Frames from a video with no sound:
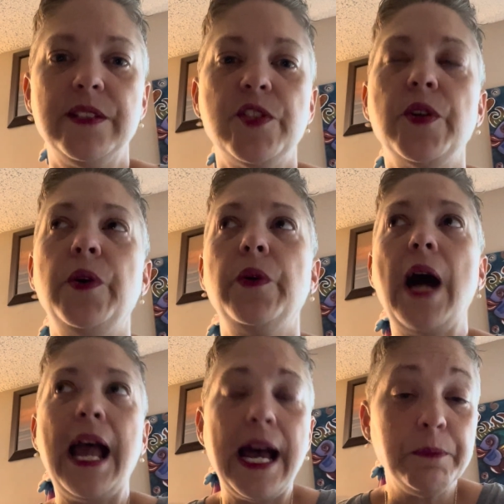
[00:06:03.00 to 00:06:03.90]
So
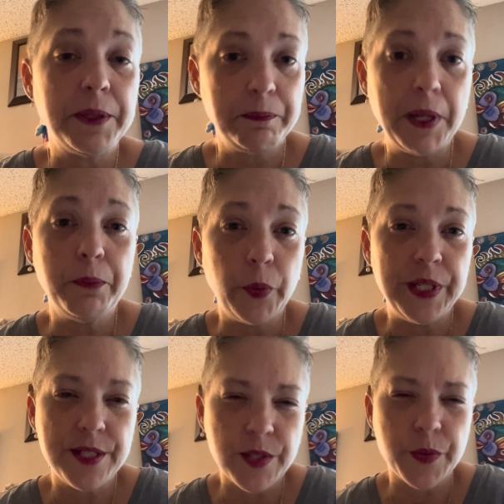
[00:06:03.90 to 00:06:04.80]
I had my
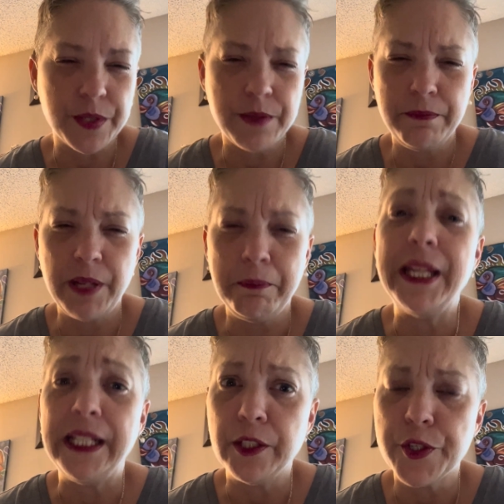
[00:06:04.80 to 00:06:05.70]
boys, this was
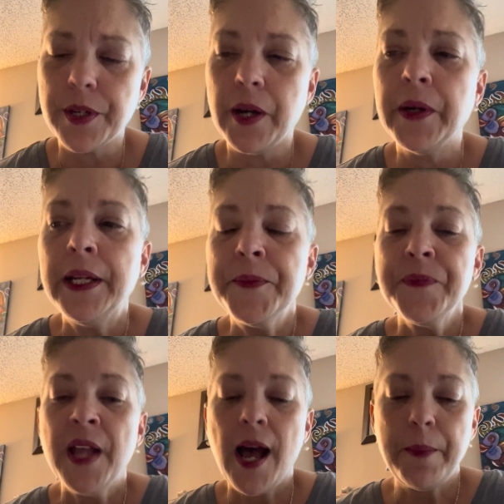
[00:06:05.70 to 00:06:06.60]
many years ago,
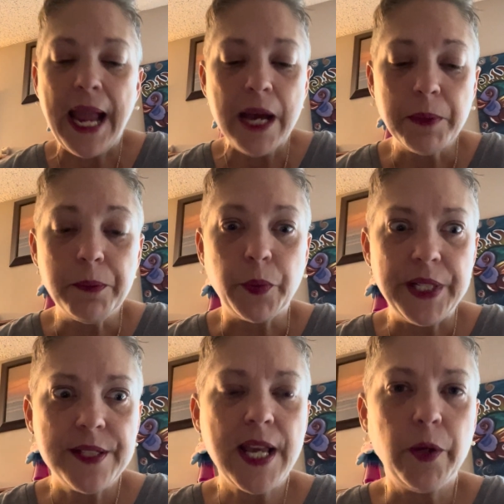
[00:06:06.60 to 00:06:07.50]
I had my
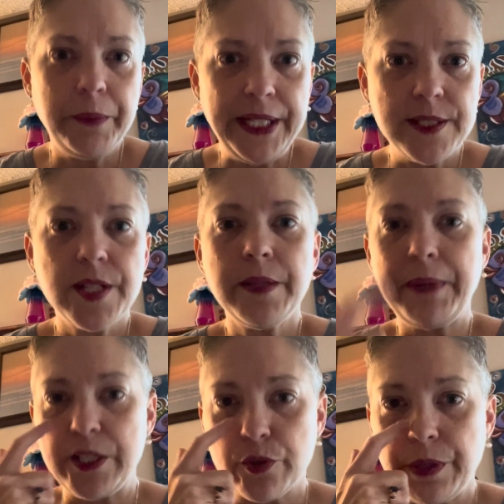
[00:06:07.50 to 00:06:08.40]
boys help me into the
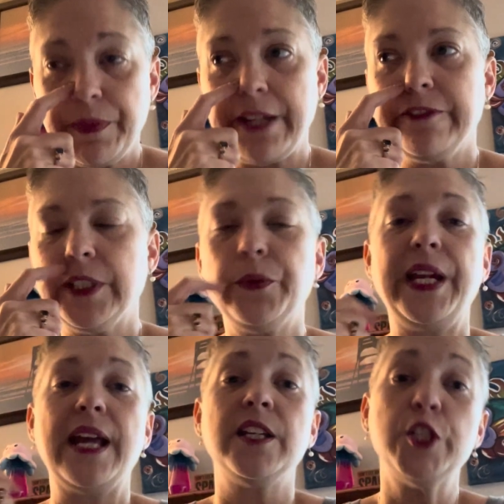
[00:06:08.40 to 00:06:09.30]
bedroom. Thankfully we
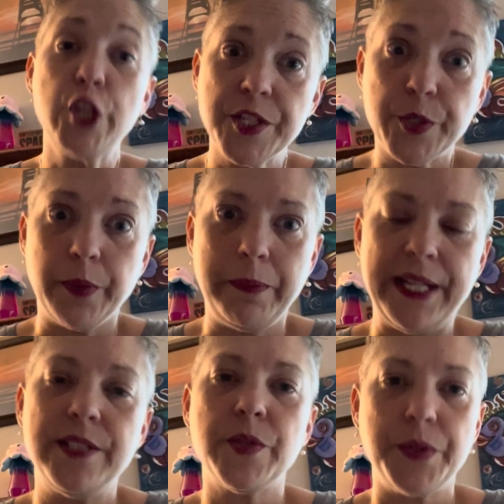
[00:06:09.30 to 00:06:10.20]
had an adjustable
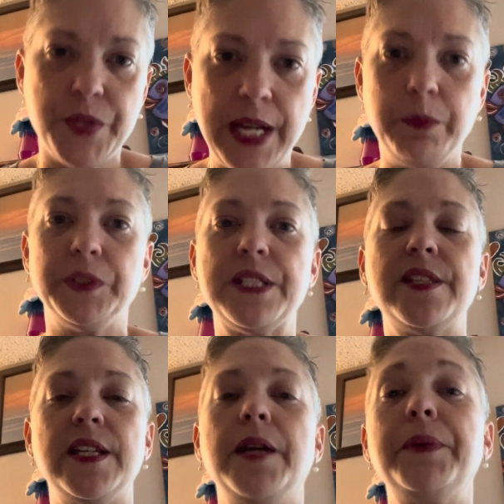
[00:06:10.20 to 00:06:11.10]
bed, so I was able to
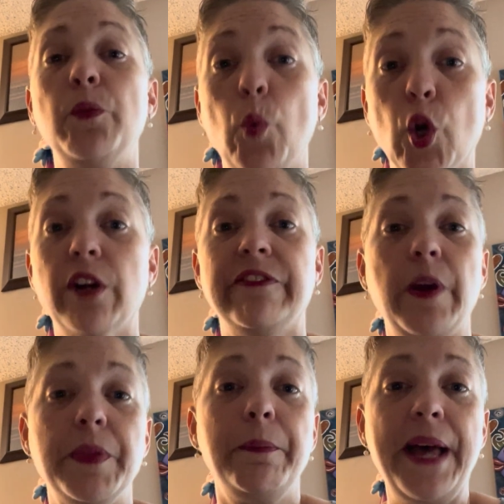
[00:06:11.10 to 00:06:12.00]
sit up and work
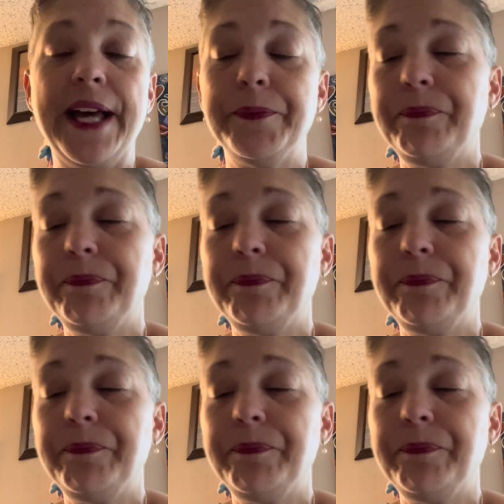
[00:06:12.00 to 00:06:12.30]
from the bed.